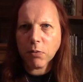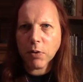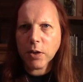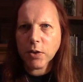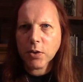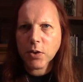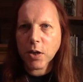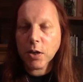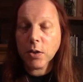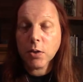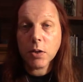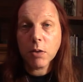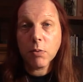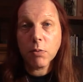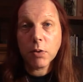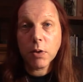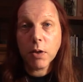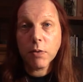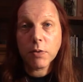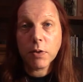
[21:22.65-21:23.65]
Let's see
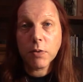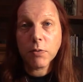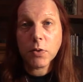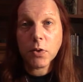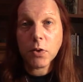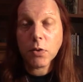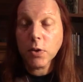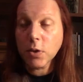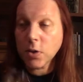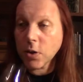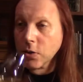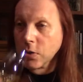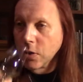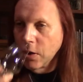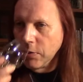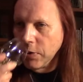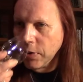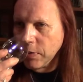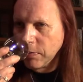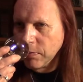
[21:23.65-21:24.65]
what nose gives us on this end,
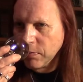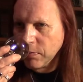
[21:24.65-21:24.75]
shall we?